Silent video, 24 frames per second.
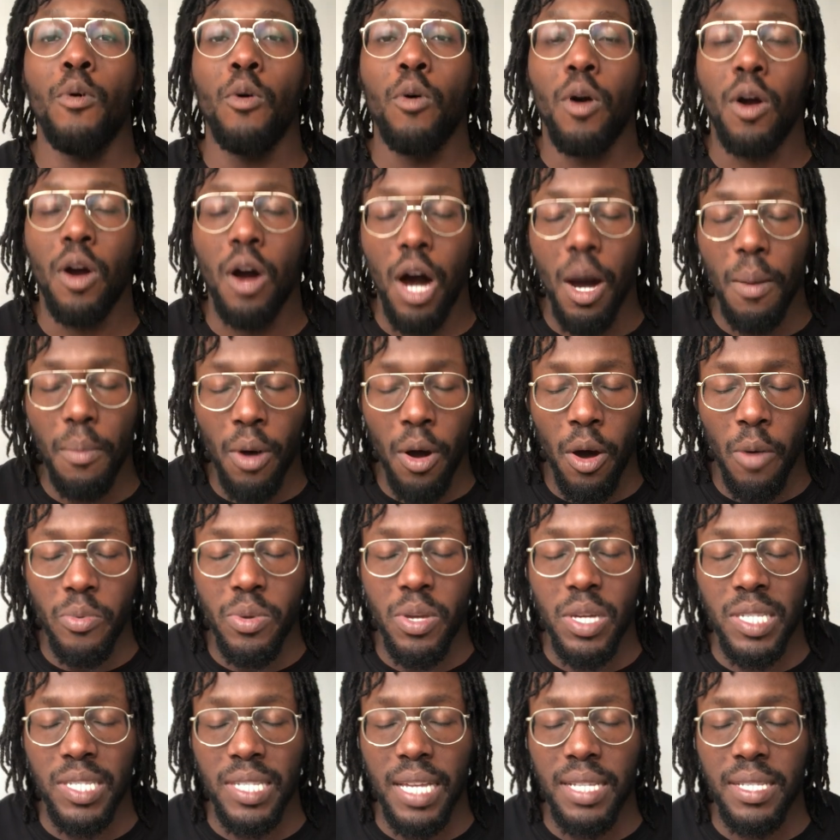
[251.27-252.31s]
or calm or
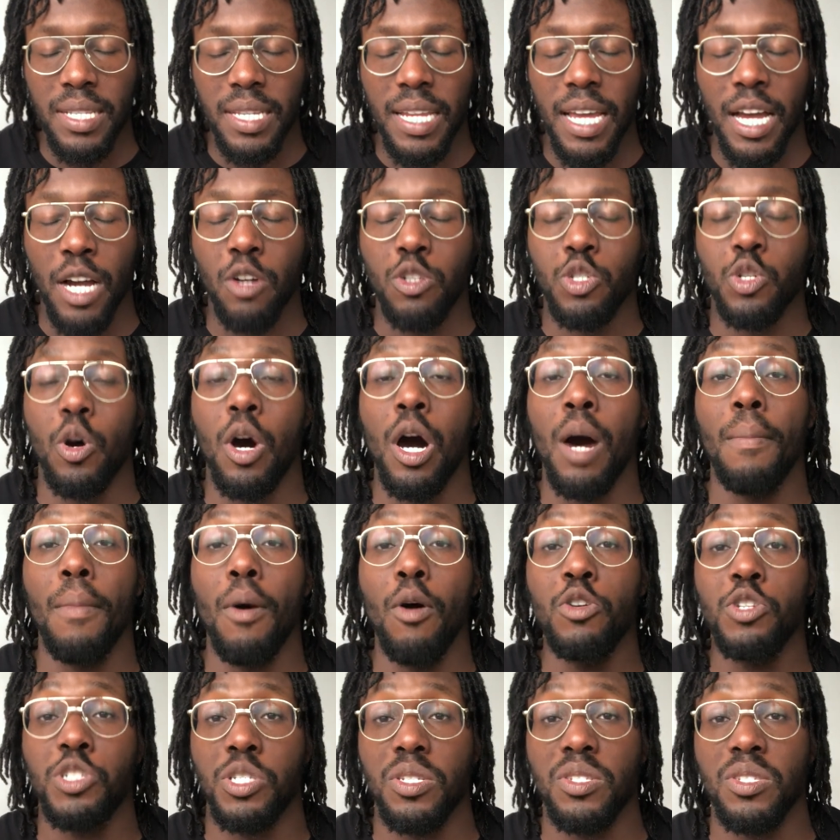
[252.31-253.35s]
be centered and control our
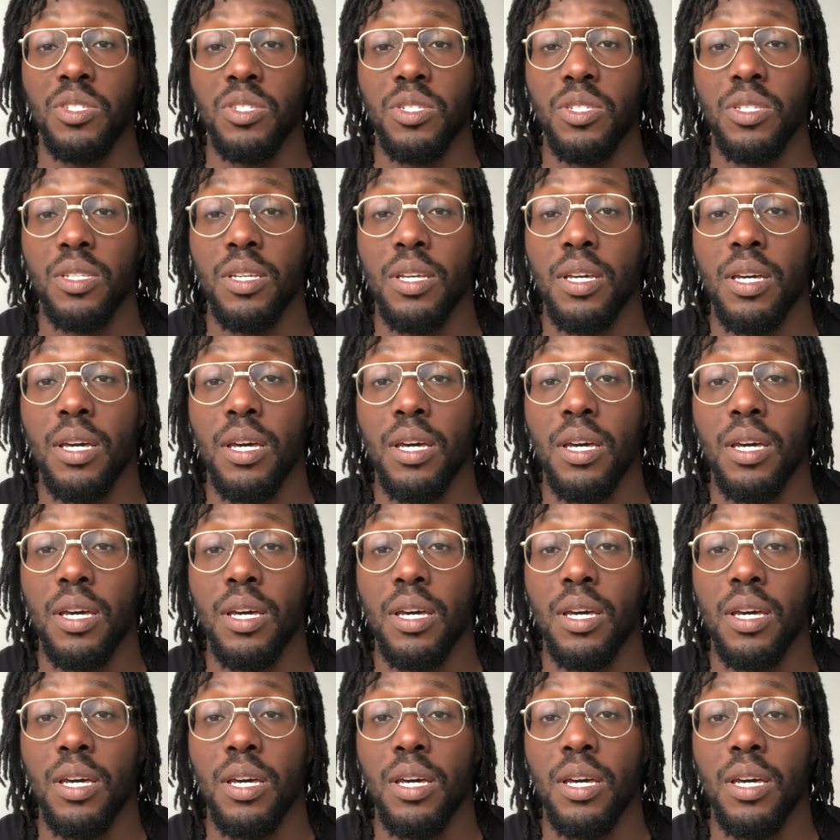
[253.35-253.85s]
emotions